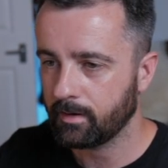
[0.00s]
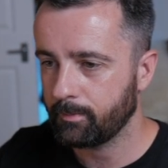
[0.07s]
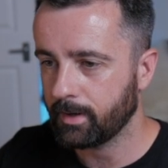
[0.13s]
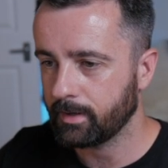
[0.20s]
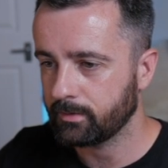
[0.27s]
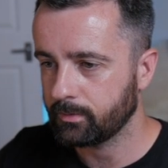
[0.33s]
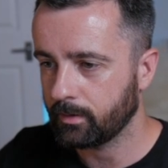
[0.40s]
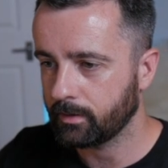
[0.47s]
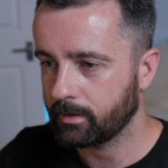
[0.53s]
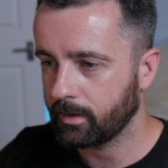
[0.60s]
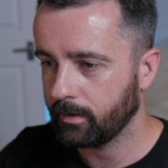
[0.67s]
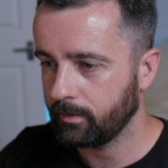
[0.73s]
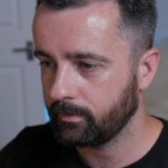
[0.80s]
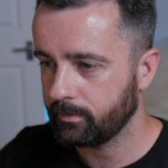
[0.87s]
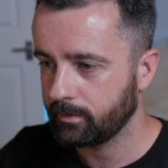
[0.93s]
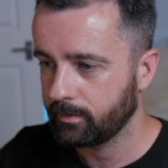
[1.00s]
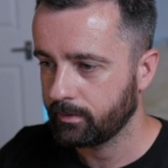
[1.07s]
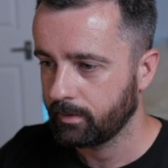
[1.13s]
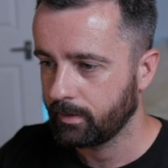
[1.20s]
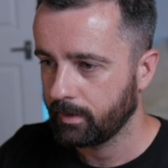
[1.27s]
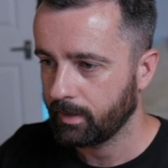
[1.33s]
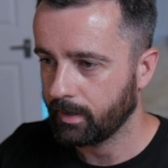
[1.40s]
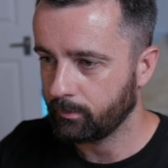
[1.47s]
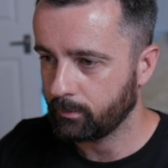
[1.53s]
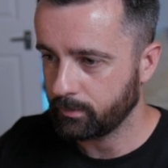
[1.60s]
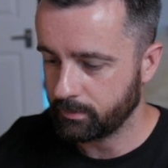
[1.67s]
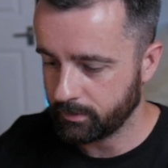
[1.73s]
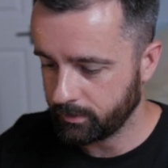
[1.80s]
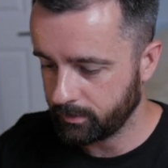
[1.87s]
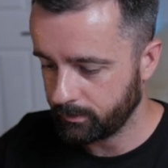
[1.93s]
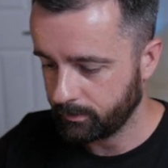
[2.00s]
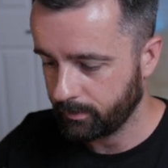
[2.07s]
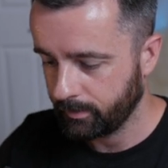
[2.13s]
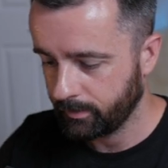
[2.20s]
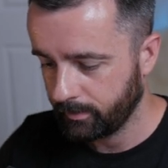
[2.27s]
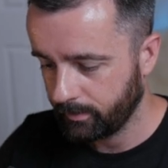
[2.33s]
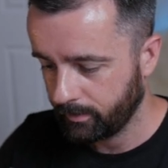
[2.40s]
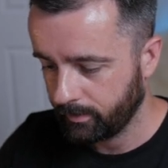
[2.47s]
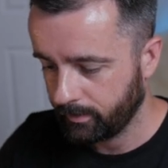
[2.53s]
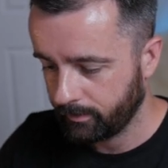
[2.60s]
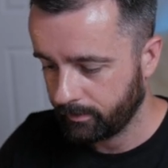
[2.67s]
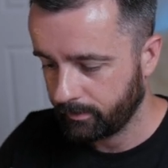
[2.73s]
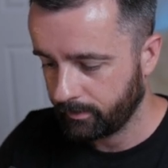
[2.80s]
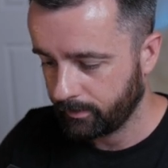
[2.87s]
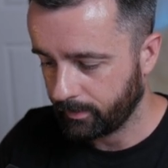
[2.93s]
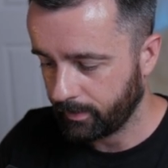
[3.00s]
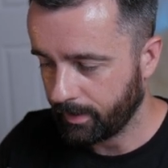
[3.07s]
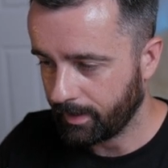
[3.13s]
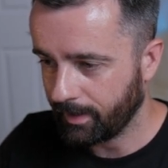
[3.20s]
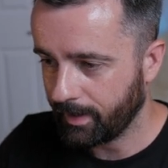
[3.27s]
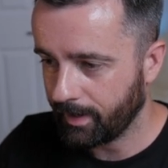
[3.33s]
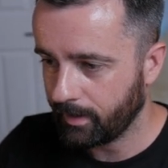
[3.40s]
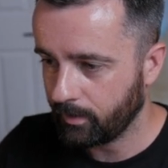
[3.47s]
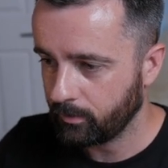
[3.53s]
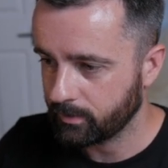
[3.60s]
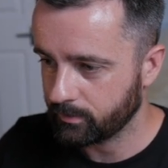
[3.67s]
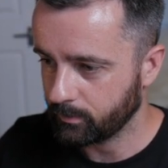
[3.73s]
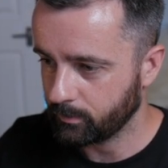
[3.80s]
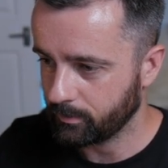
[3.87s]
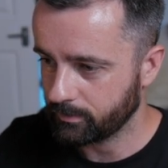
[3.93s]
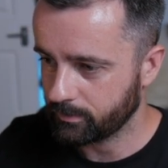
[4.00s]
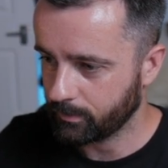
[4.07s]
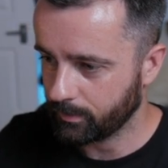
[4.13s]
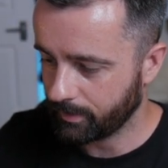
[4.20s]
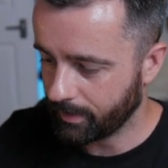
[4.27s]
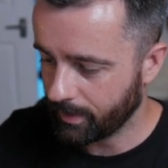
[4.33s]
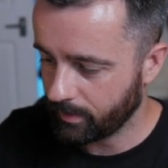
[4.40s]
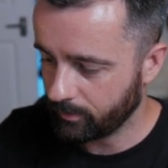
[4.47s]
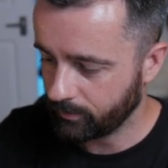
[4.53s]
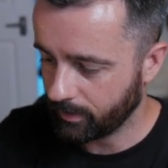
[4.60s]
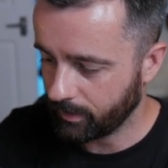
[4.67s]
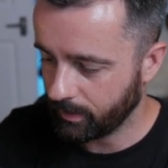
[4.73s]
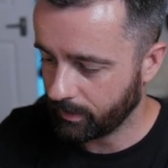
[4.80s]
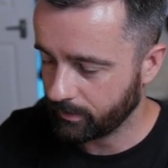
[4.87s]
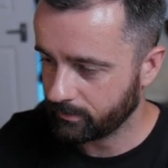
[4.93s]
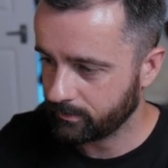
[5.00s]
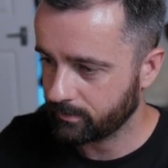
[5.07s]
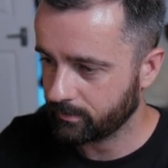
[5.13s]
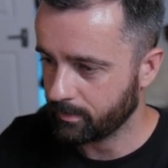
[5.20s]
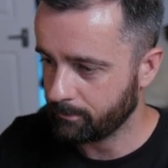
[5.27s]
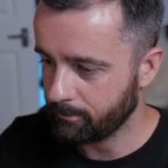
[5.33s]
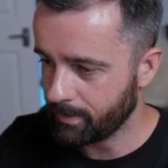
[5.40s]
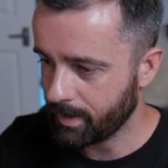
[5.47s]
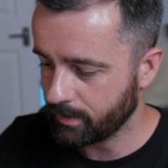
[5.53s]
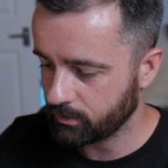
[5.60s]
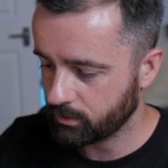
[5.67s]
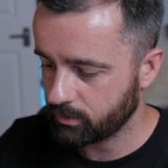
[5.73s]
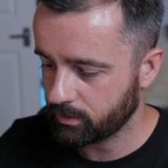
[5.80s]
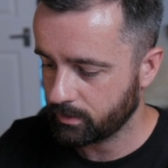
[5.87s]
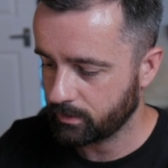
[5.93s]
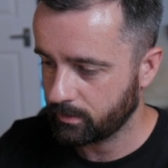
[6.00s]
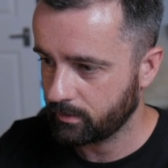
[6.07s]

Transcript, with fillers: go back to our code and we'll do allow, because we want to allow the links that match